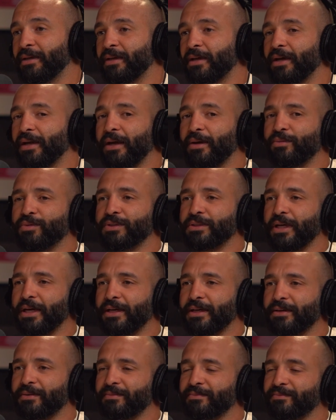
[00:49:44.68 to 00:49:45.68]
And I was
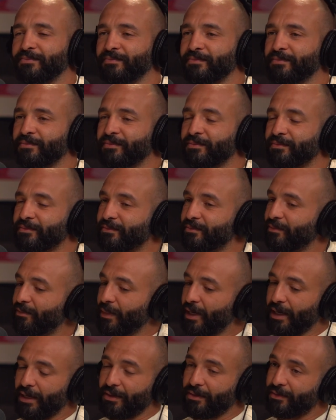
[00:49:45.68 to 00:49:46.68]
like,
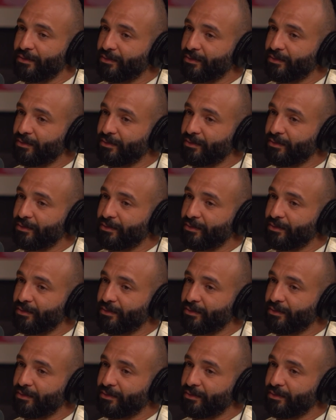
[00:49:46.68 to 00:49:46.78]
man,